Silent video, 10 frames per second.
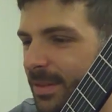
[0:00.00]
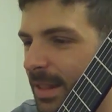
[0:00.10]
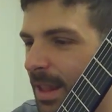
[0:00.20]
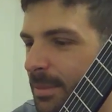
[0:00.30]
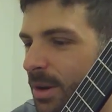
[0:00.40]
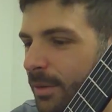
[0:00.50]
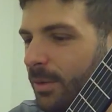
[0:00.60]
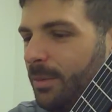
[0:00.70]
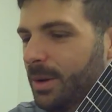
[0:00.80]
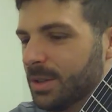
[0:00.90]
Let me know if you
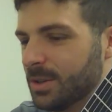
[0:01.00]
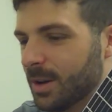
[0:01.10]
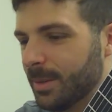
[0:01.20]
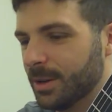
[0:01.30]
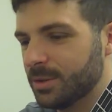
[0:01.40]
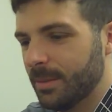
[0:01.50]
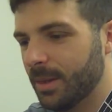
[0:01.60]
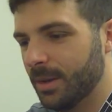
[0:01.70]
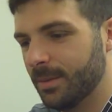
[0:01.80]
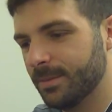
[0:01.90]
want me to talk about
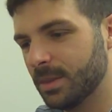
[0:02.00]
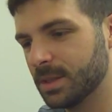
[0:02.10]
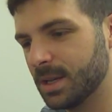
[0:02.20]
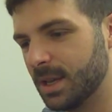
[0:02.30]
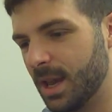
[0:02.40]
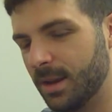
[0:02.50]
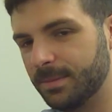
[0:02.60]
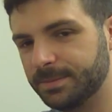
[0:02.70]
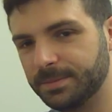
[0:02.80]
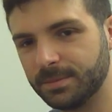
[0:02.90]
tremolo, because I can.